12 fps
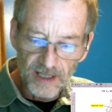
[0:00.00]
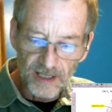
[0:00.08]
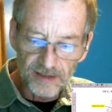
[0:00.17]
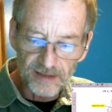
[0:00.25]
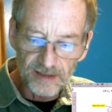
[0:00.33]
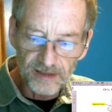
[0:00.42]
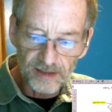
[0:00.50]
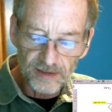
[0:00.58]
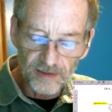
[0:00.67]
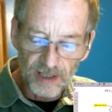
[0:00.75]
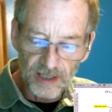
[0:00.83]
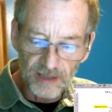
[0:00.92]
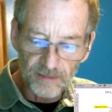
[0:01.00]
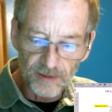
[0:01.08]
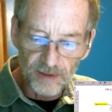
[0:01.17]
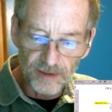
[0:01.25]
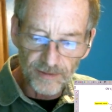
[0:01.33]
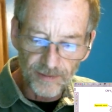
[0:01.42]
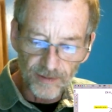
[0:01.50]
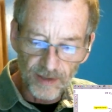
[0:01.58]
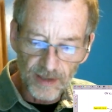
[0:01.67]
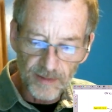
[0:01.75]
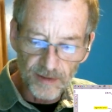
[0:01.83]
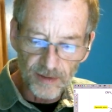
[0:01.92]
exits the cranium through the
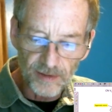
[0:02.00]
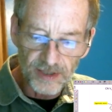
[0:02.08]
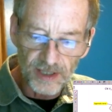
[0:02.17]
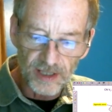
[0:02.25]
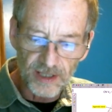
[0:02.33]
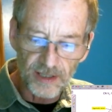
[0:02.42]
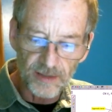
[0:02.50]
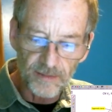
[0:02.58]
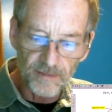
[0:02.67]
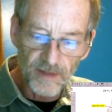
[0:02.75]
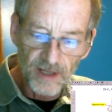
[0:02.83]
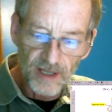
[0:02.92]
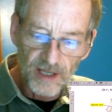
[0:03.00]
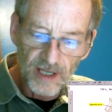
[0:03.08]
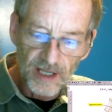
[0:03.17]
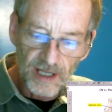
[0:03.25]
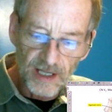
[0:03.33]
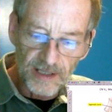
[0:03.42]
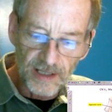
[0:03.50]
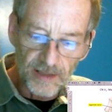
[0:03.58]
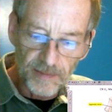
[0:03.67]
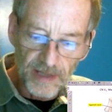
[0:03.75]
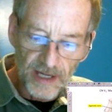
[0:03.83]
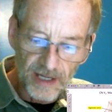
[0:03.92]
foramen rotundum and then
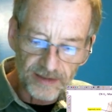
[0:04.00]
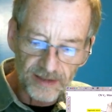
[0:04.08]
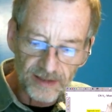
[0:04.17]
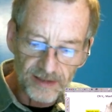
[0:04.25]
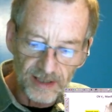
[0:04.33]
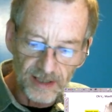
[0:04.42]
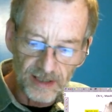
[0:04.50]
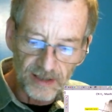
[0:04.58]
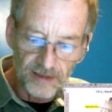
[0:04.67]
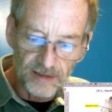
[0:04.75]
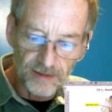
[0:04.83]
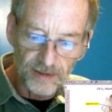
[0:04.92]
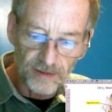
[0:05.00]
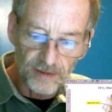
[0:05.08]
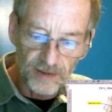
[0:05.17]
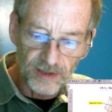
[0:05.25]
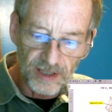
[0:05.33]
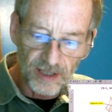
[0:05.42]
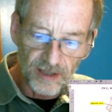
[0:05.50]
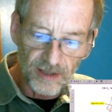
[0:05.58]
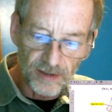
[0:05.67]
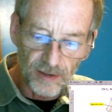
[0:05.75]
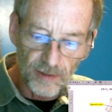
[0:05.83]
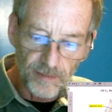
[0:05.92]
passes into the
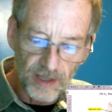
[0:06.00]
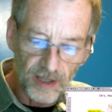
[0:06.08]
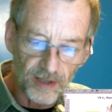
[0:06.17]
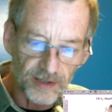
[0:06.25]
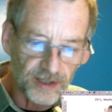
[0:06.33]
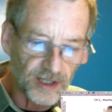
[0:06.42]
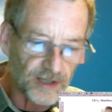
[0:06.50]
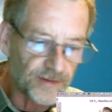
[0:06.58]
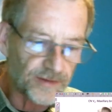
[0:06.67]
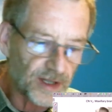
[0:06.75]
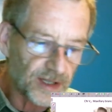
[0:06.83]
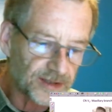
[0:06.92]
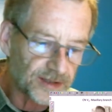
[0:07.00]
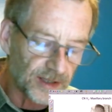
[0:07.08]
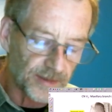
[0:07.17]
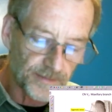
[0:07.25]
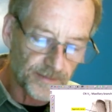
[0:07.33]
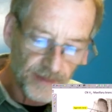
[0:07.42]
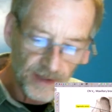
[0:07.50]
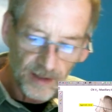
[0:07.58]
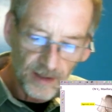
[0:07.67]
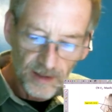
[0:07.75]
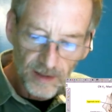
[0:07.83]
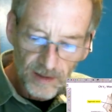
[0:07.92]
pterygopalatine fossa,
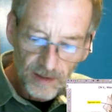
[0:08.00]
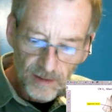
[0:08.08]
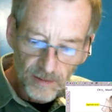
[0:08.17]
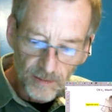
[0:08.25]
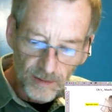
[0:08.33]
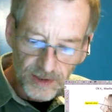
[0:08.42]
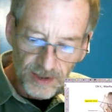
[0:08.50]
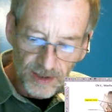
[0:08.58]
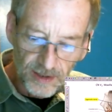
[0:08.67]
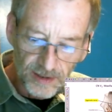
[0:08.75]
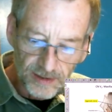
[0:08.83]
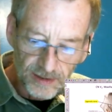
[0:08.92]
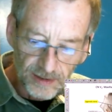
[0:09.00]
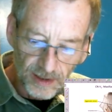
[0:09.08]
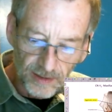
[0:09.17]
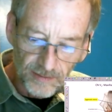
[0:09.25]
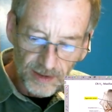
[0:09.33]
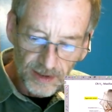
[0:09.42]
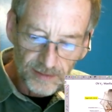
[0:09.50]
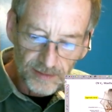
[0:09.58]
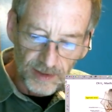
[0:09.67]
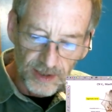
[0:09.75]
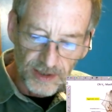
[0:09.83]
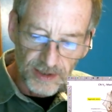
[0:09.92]
which is kind of in this
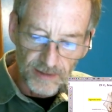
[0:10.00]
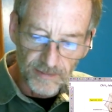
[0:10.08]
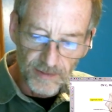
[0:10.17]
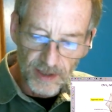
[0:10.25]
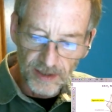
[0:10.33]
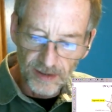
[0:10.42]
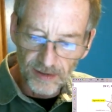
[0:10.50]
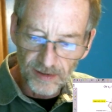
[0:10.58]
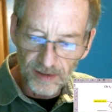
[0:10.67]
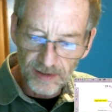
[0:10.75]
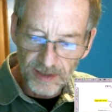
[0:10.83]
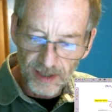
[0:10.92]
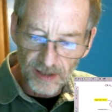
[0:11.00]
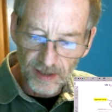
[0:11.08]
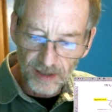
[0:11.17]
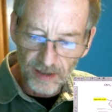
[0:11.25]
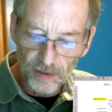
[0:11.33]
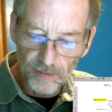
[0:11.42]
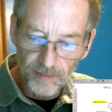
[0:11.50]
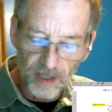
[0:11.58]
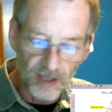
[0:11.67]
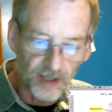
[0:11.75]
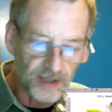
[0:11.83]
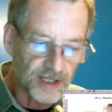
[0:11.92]
region. And there's our
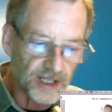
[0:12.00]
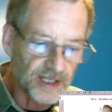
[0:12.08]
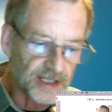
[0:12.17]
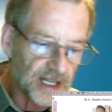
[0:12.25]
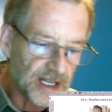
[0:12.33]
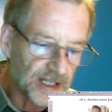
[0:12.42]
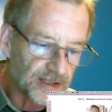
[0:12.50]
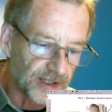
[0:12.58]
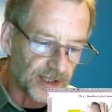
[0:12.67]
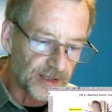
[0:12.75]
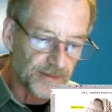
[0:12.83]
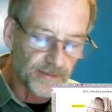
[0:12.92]
pterygopalatine ganglion.